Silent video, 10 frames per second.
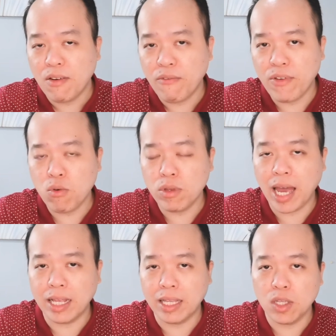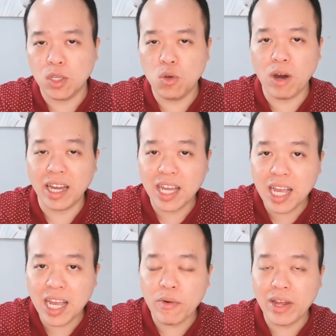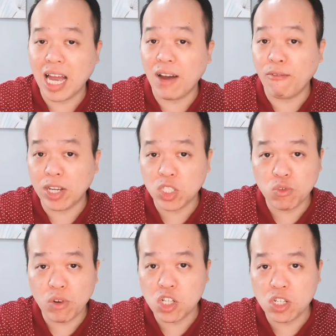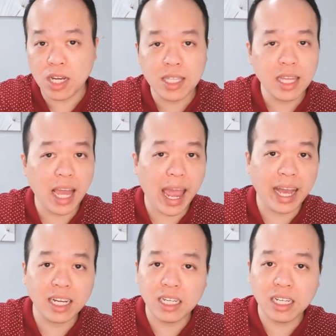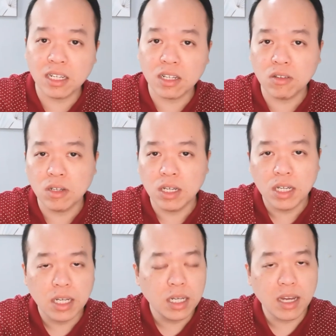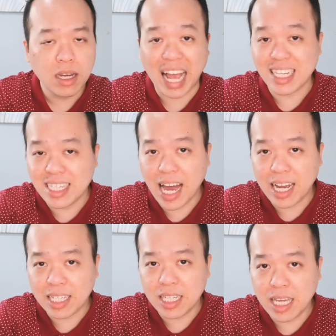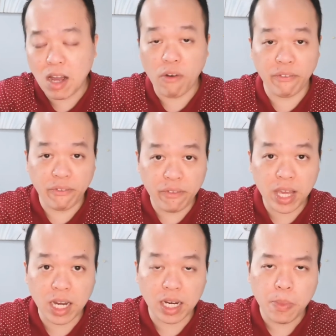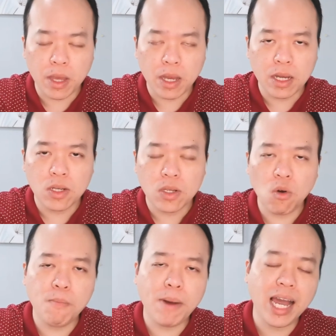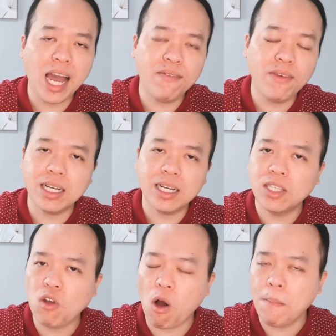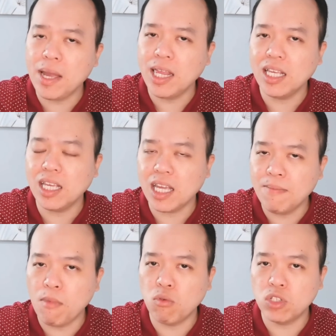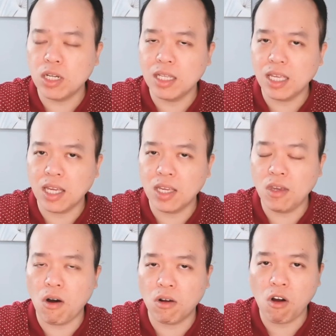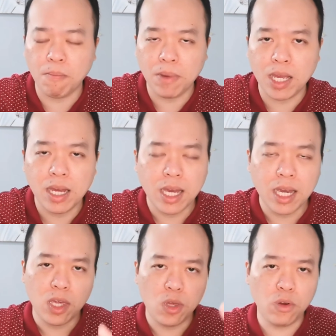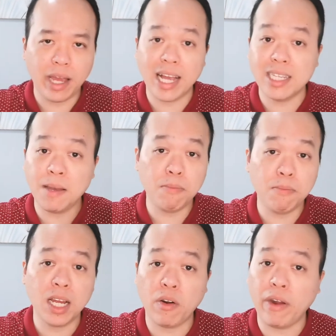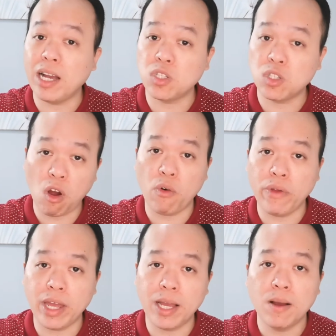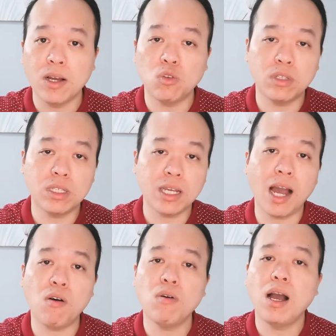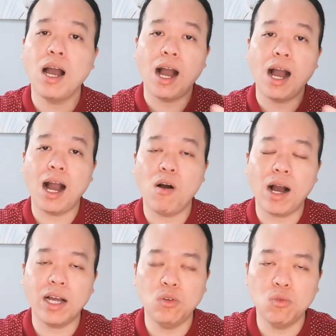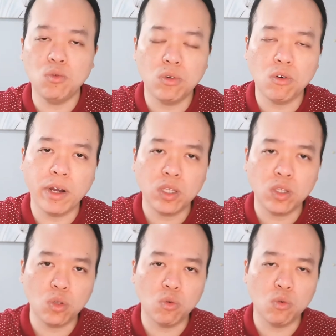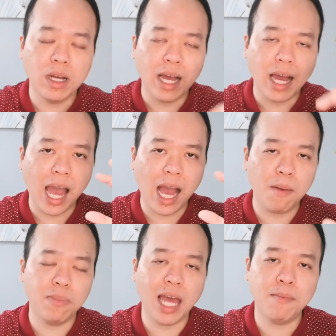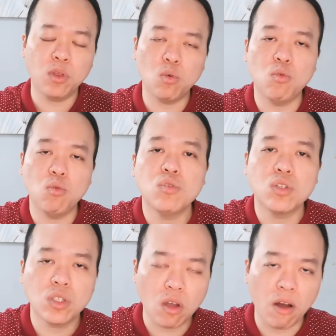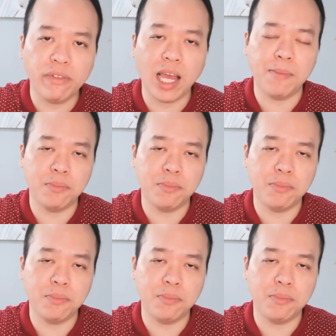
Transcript: feel that you are hearing their frustration, anger, anxiety, or fear. So by having a dominant emotion in your copy, you can simply create a story to tell how are you going to help them to solve their